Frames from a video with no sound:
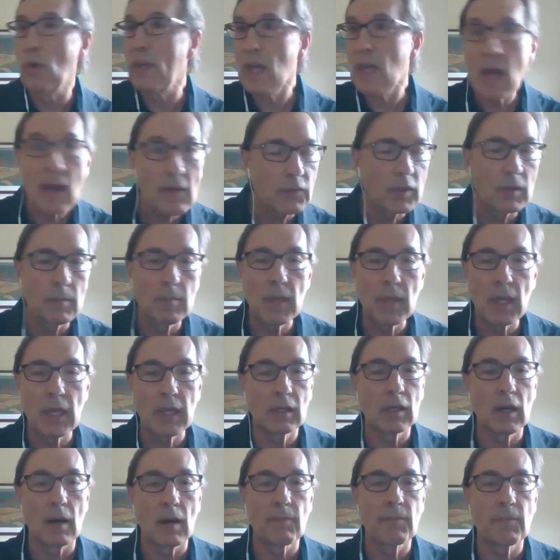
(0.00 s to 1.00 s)
we have to
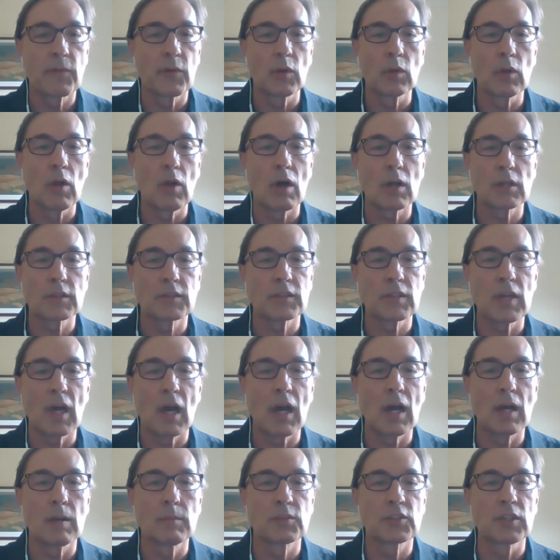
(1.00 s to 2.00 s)
make up for
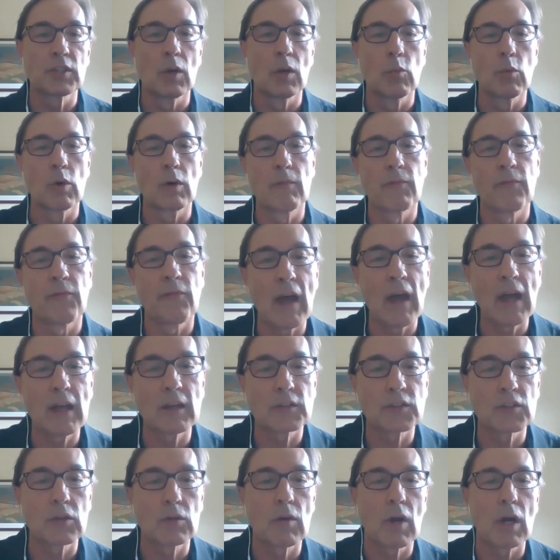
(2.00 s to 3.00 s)
lost time. So we're
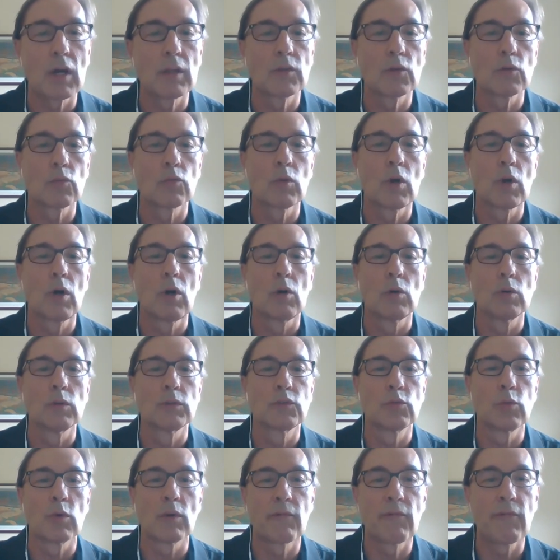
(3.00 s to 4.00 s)
faster on the
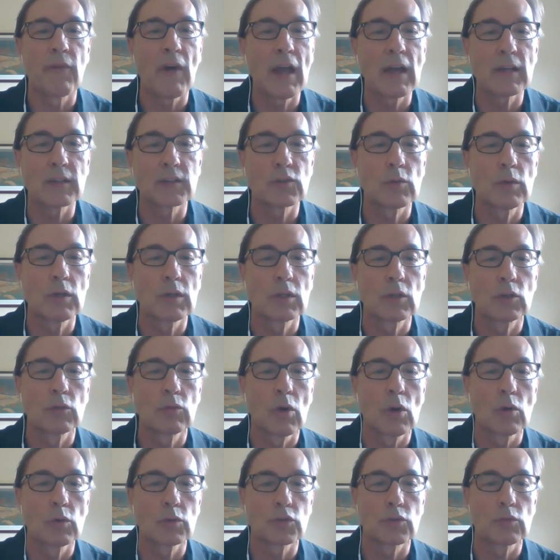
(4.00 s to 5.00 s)
roads, we're
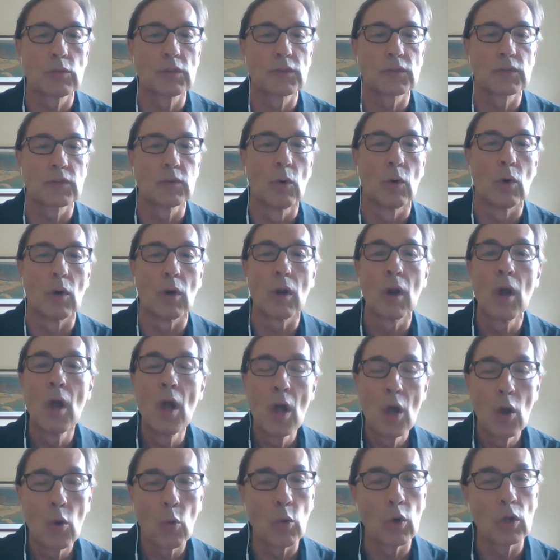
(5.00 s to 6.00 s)
faster in a grocery
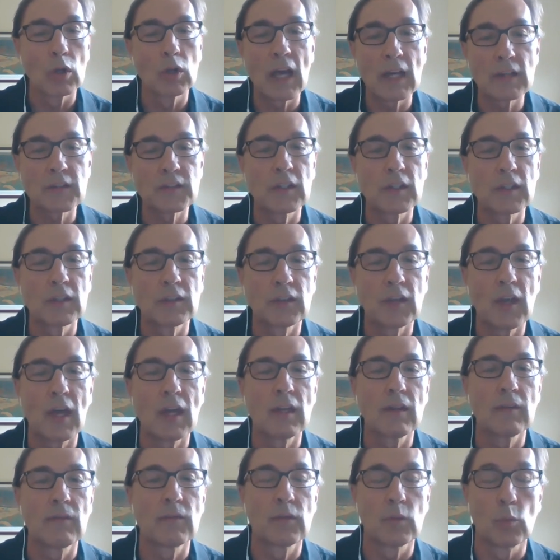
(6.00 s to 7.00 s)
store, we're less
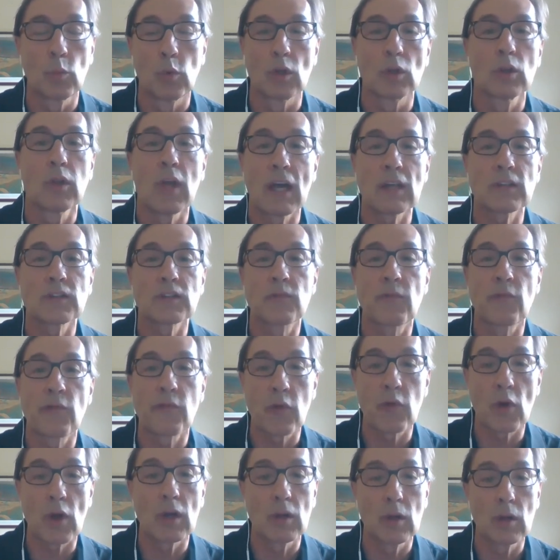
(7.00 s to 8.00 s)
attentive, we're
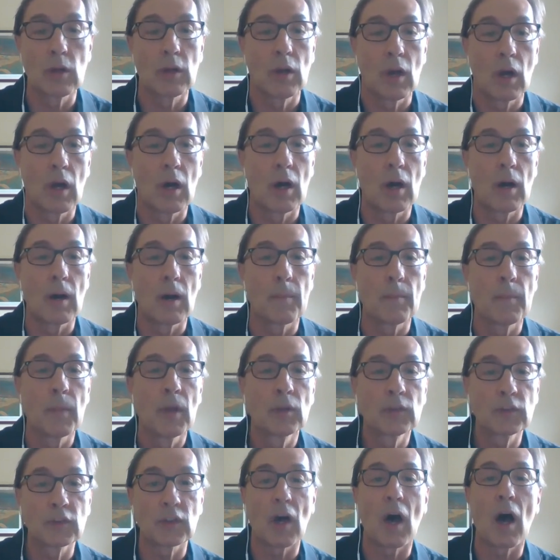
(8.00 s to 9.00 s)
less
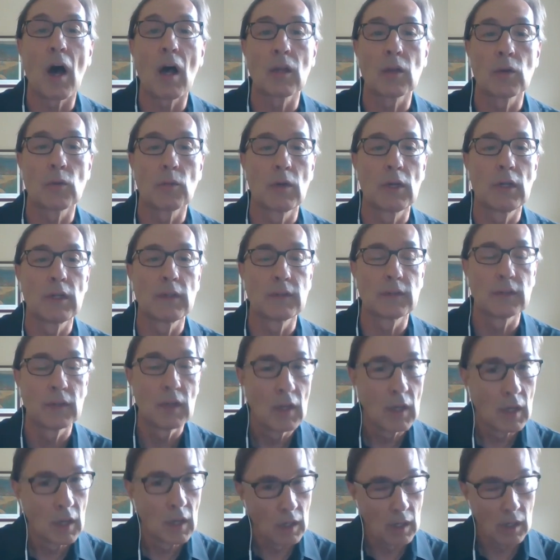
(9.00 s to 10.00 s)

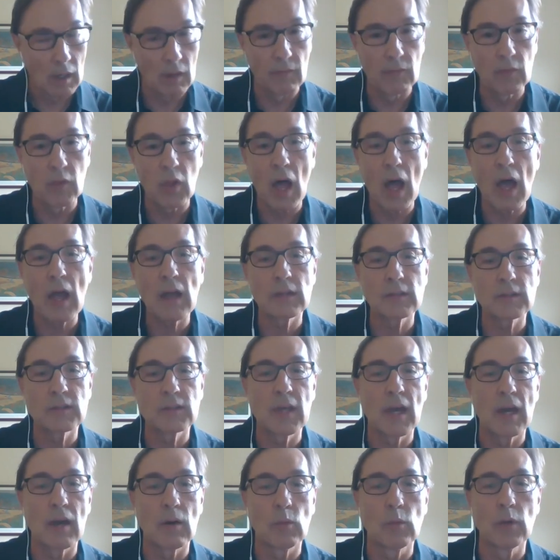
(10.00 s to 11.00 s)
tolerant of
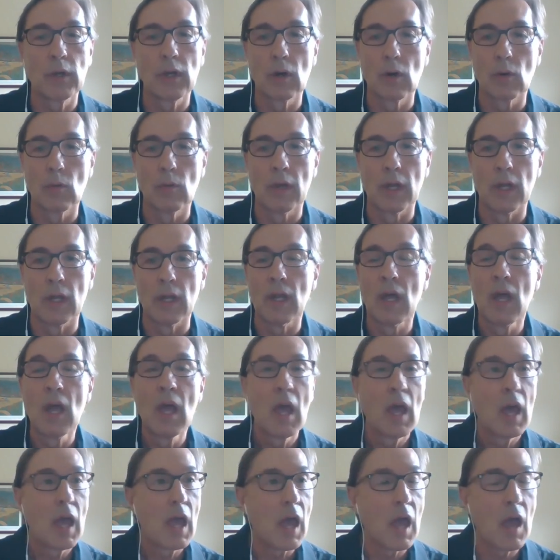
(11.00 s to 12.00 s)
lines that we are
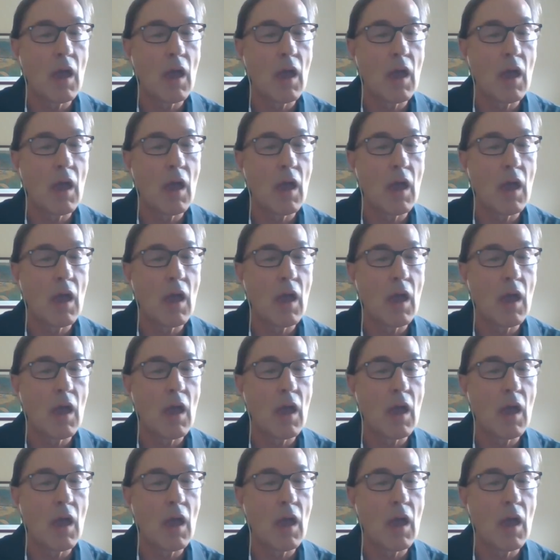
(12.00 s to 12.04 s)
in.